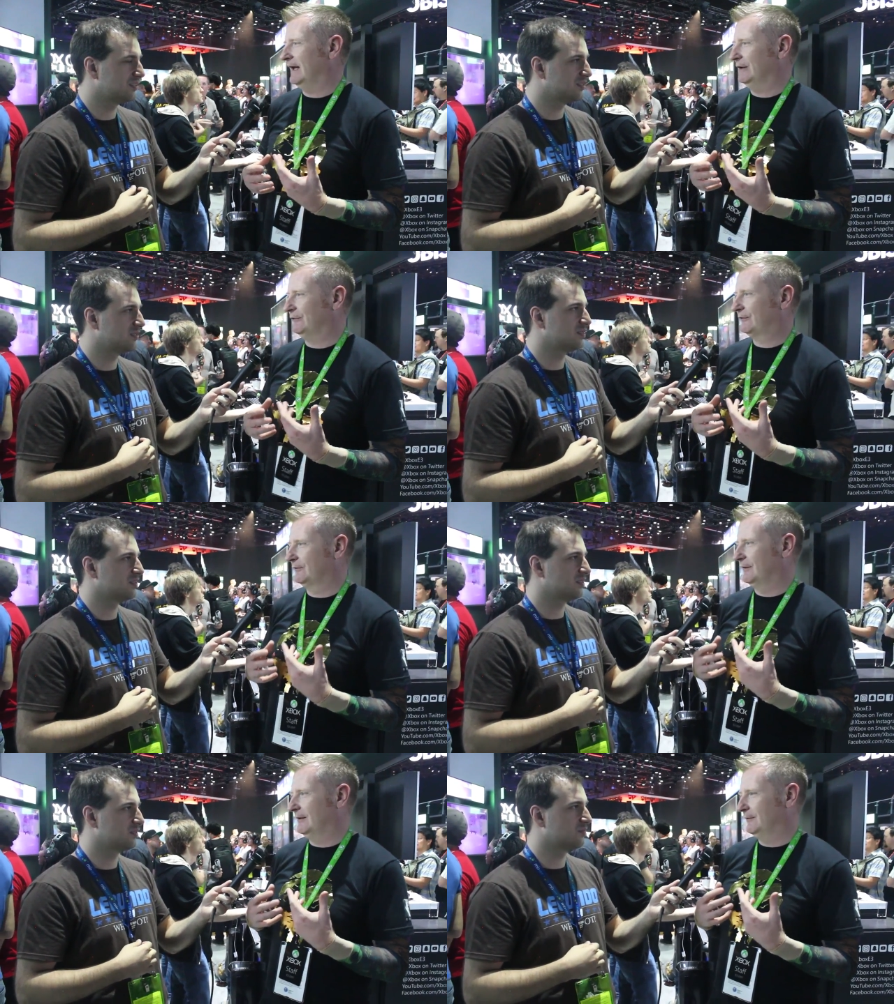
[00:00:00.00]
Speaker 1: is
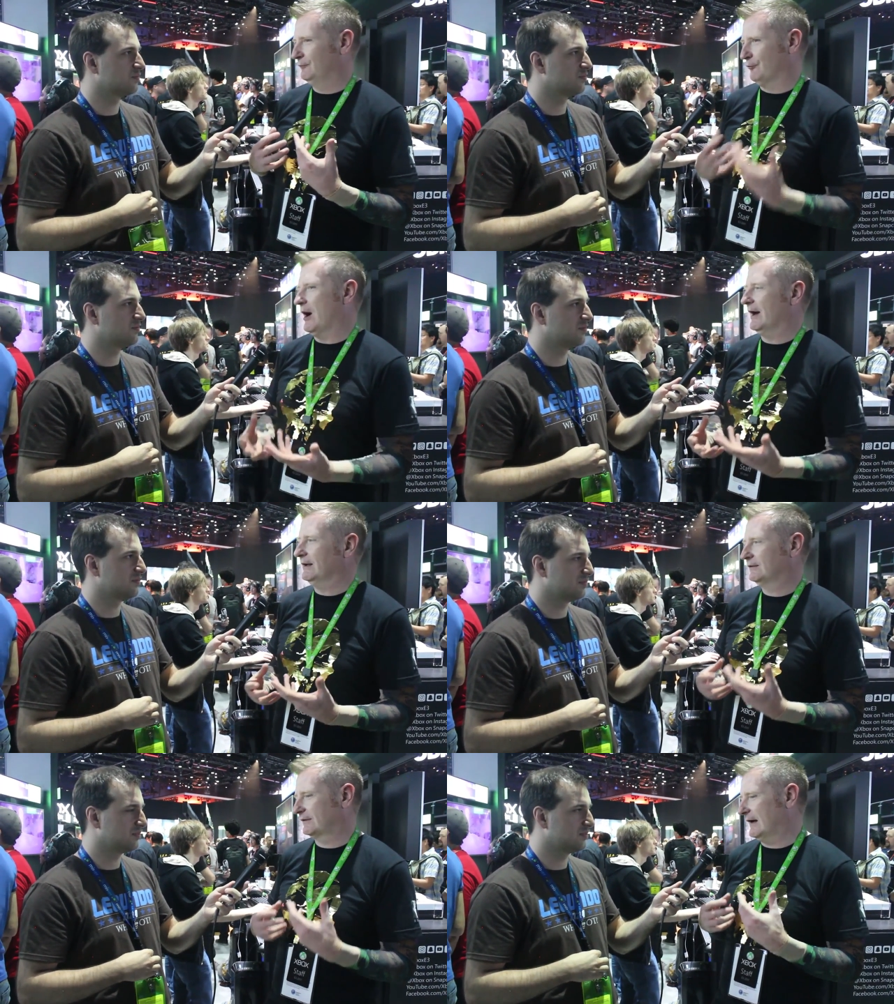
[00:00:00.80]

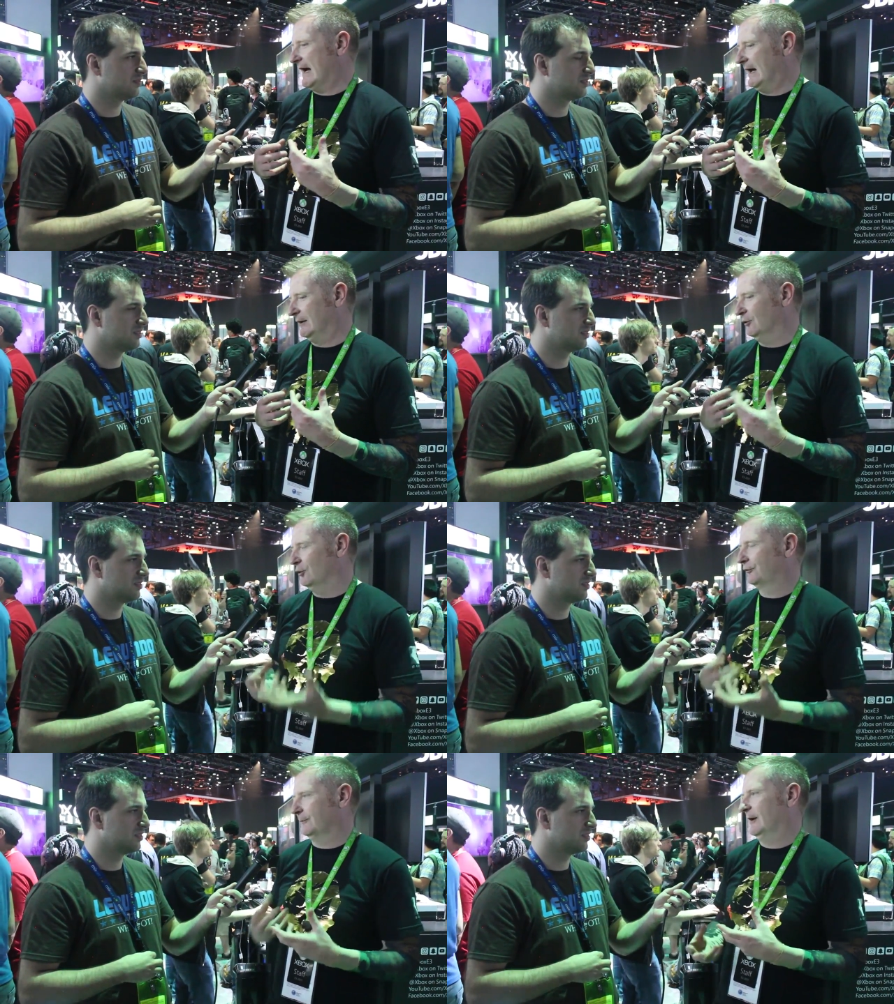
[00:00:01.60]
right and
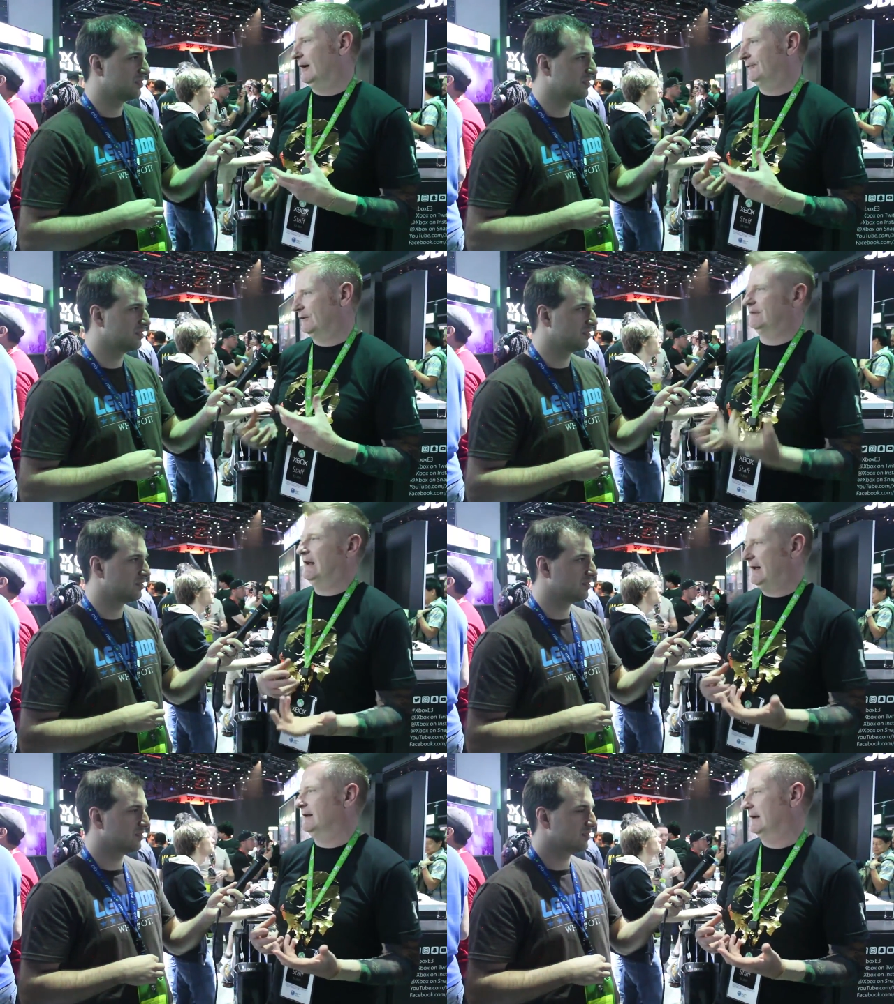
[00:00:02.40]
awesome enough to
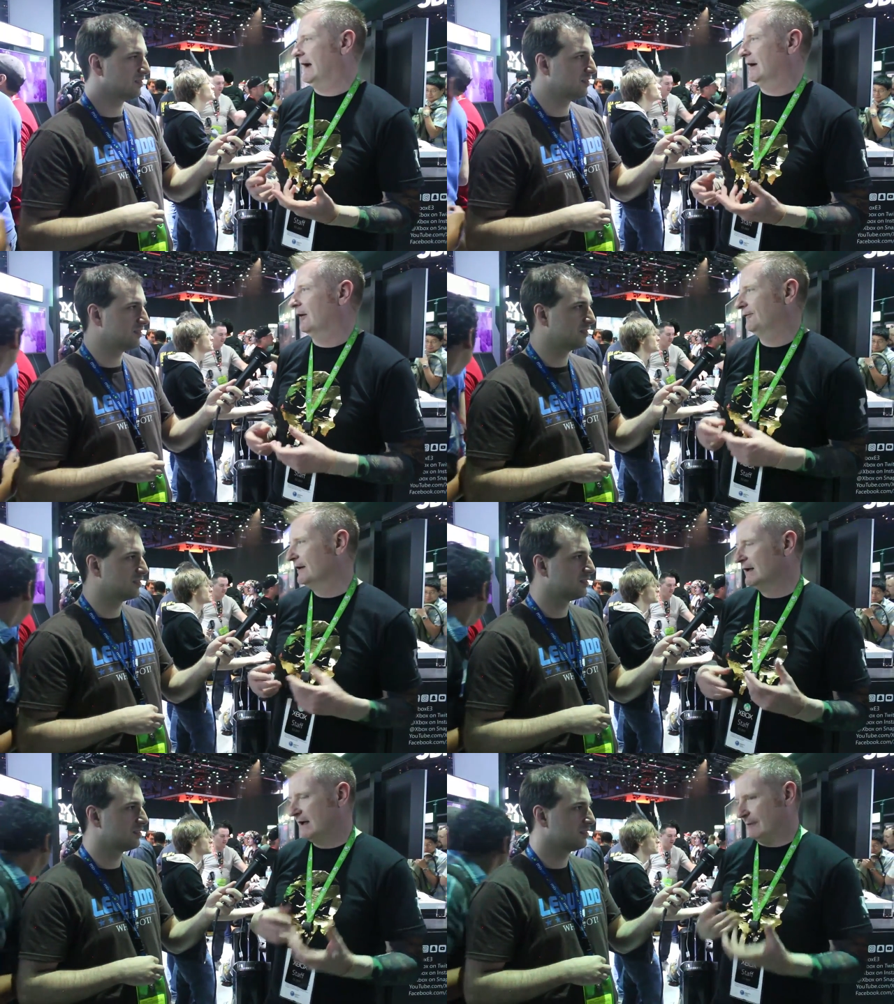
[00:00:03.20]
take the NDA off.
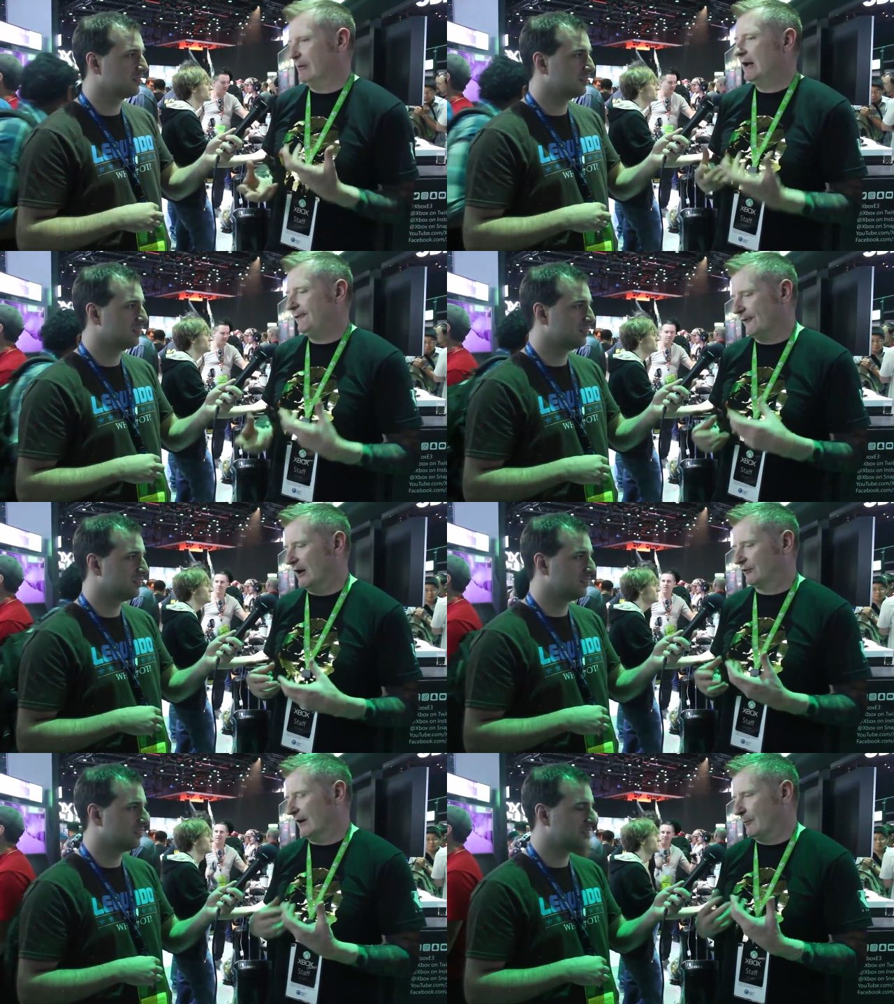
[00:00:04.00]
And really for
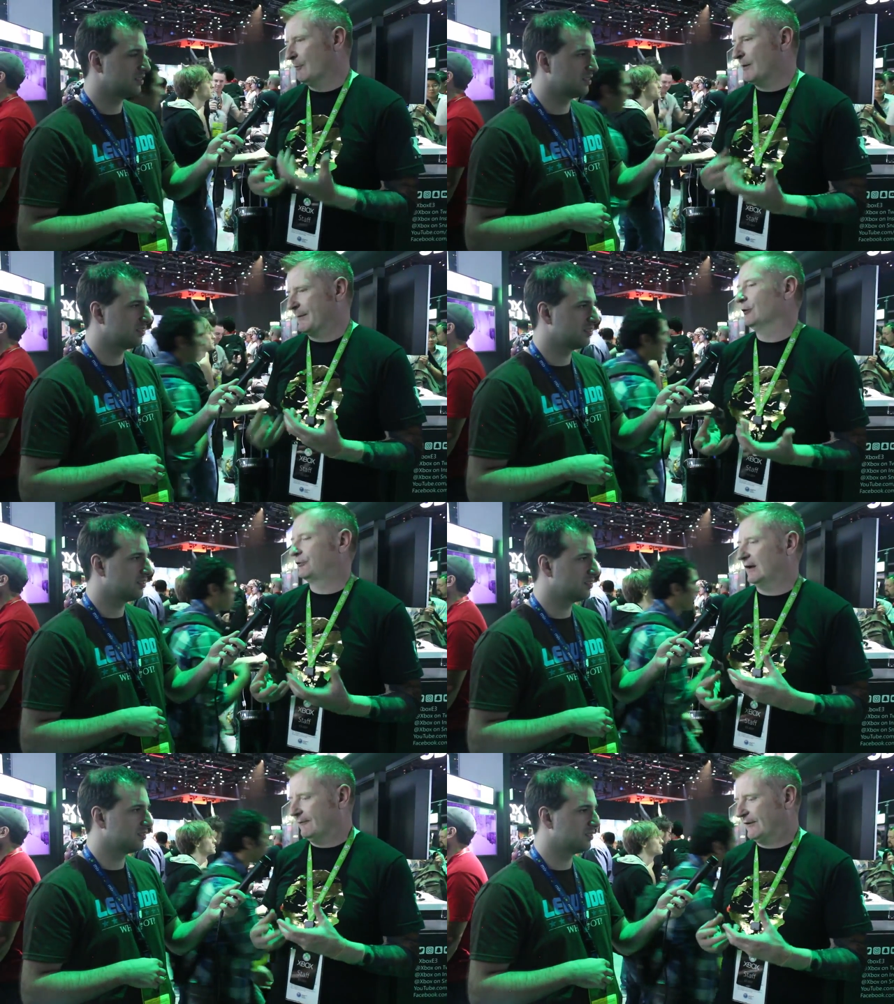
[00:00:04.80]
us, like when we built
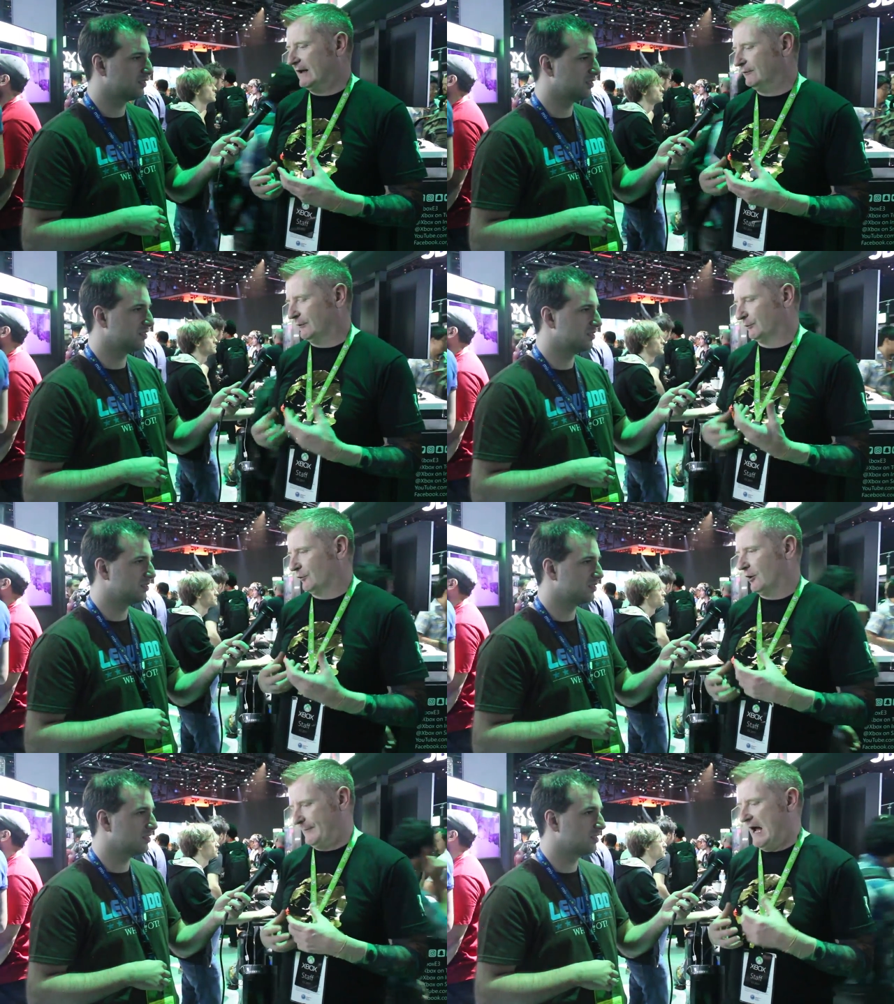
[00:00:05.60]
Sea of Thieves, it was
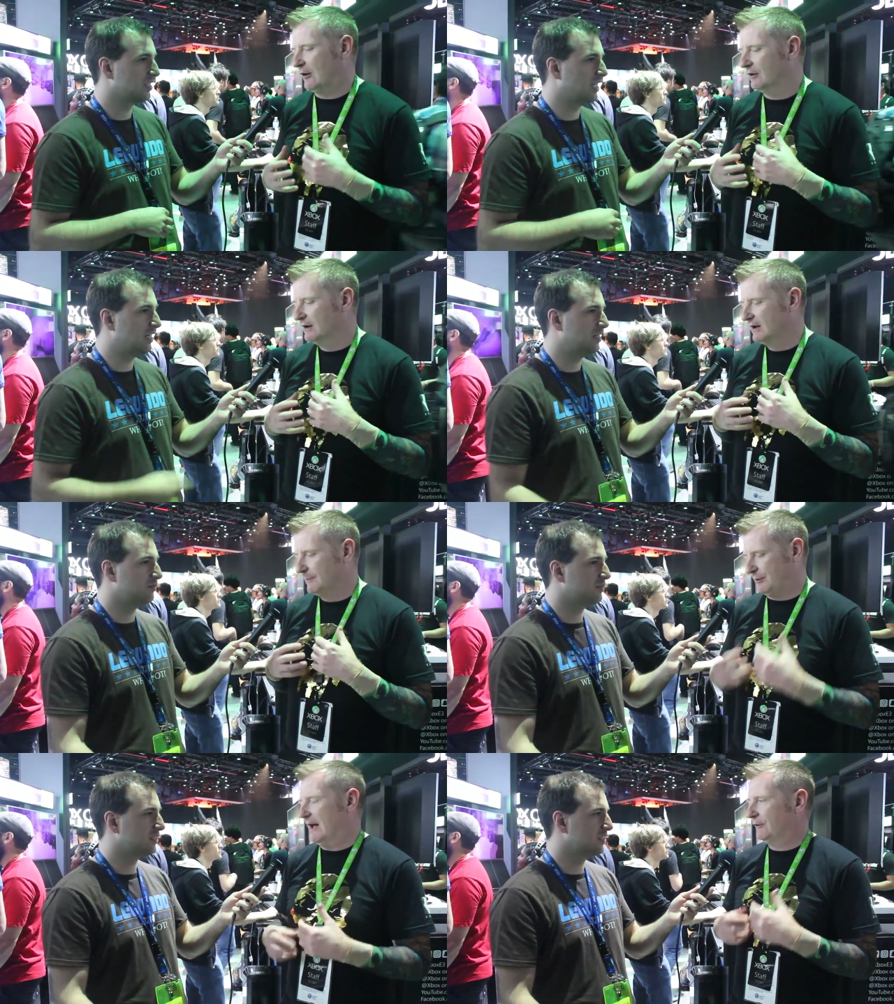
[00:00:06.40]
all about
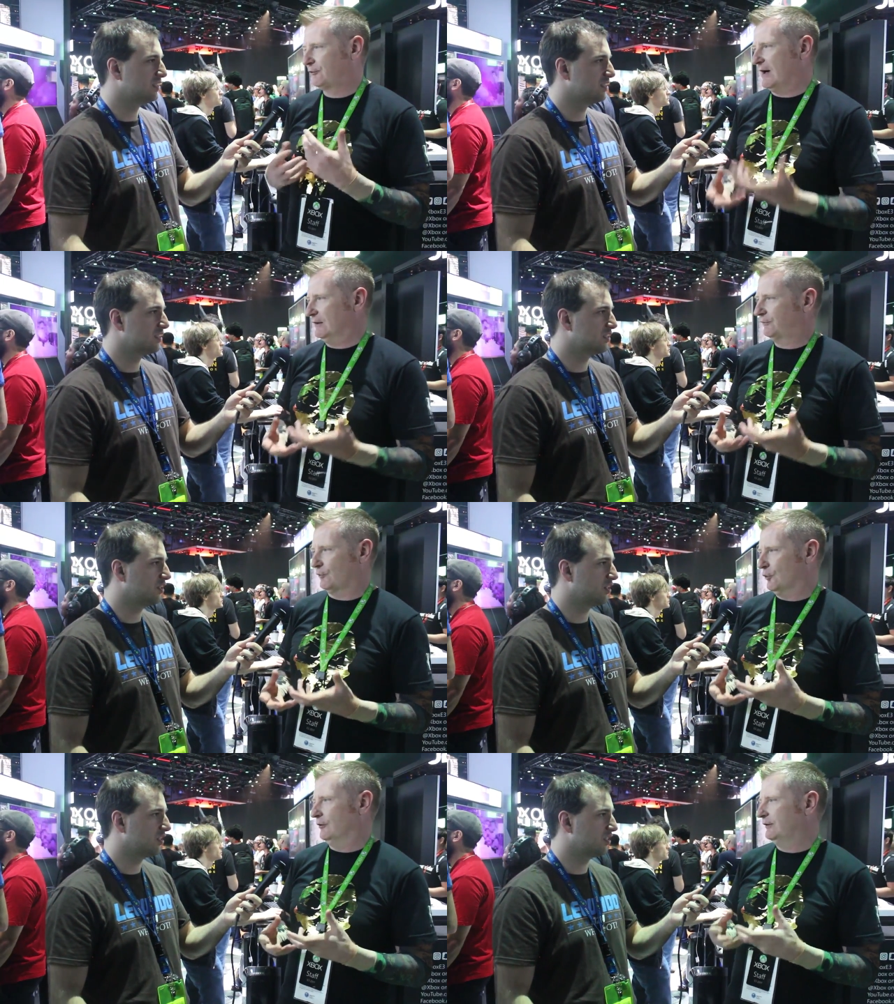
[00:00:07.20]
players creating
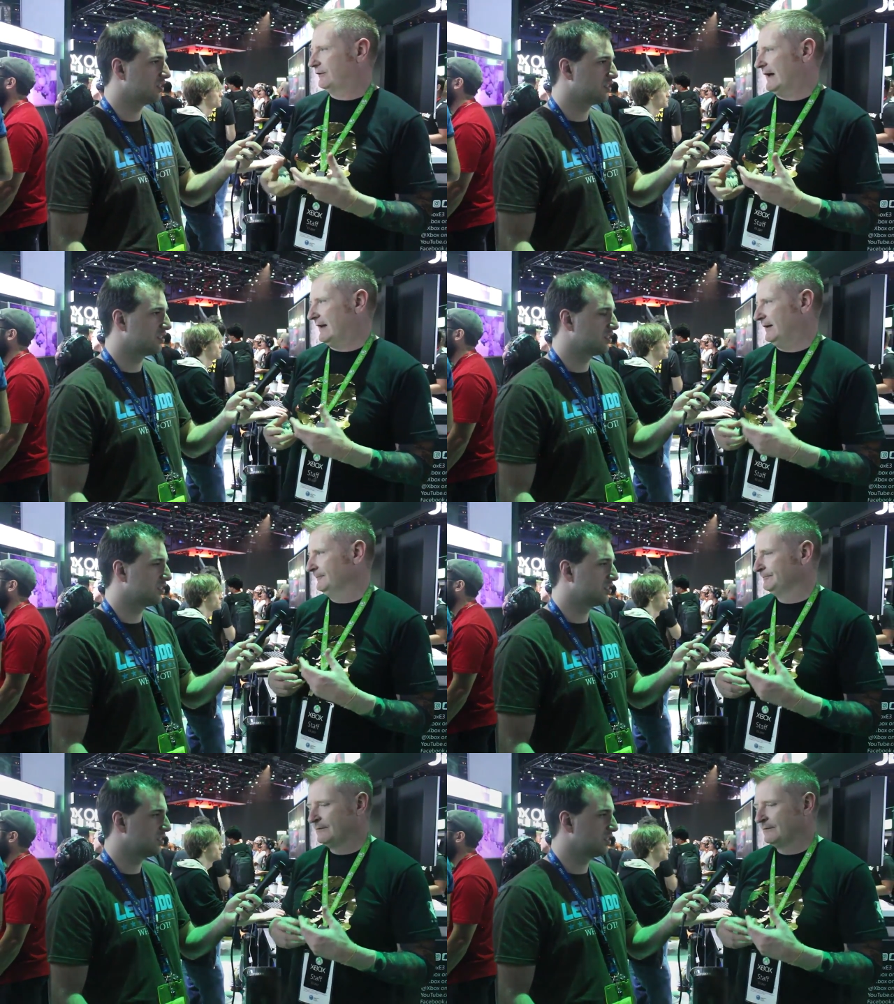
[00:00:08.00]
stories together